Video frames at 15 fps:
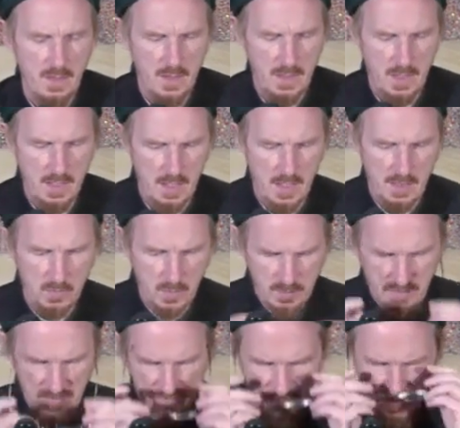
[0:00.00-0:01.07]
And
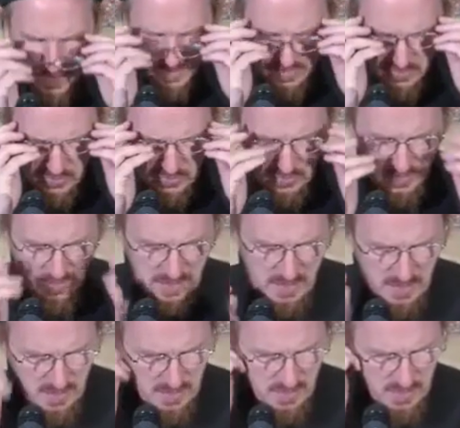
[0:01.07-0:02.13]
what Mevlana is doing
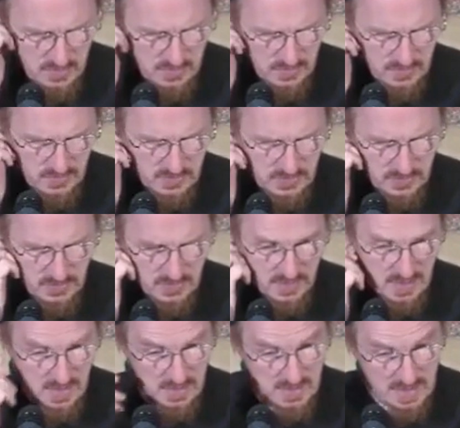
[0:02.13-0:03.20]
here is to
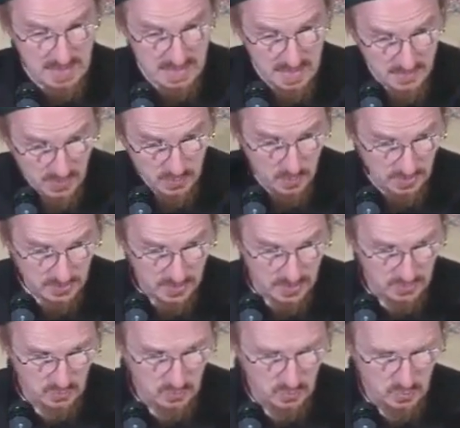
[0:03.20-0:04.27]
say their livers will
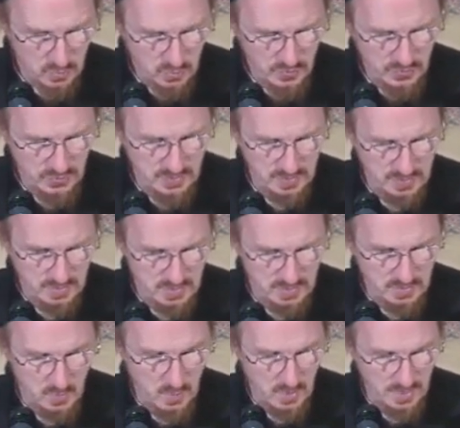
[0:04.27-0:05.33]
turn to water
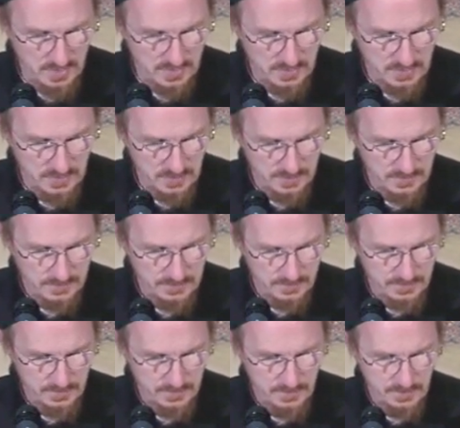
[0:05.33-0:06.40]
at once.
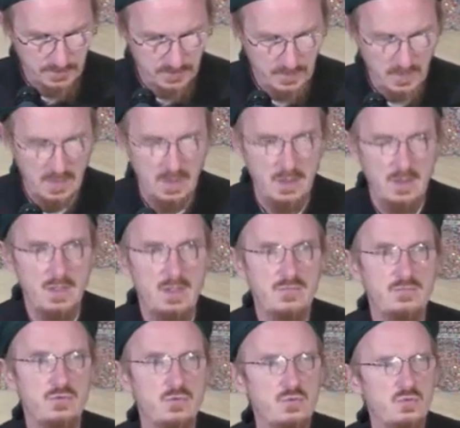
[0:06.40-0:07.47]

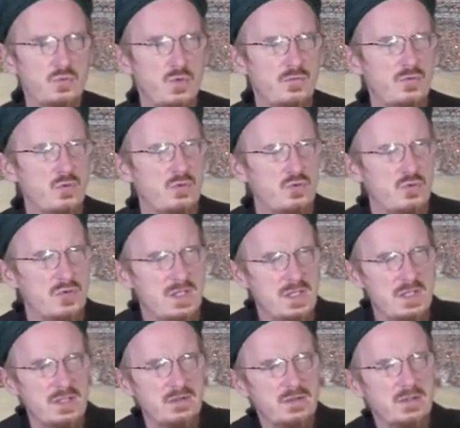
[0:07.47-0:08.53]
If you
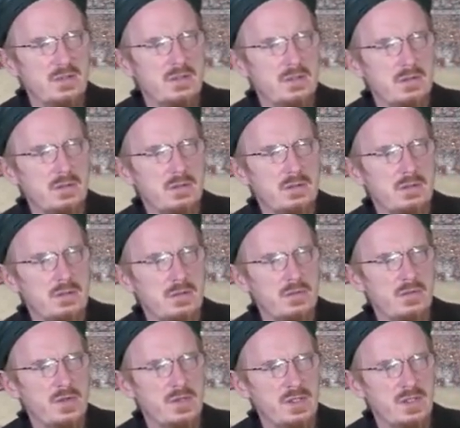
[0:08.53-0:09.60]
really see
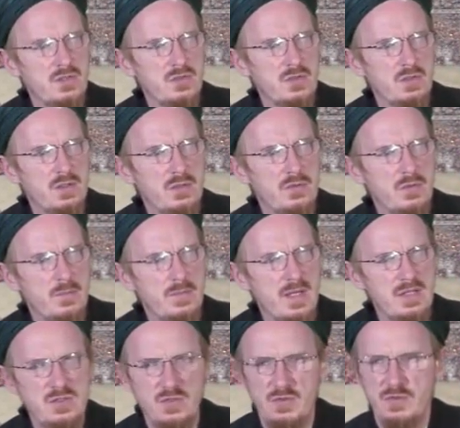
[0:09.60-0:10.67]
the nature and the
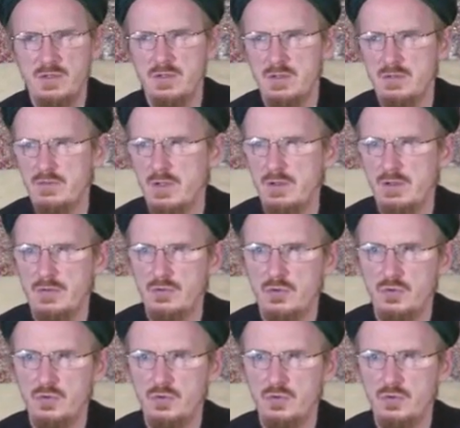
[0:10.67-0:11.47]
majesty of Allah's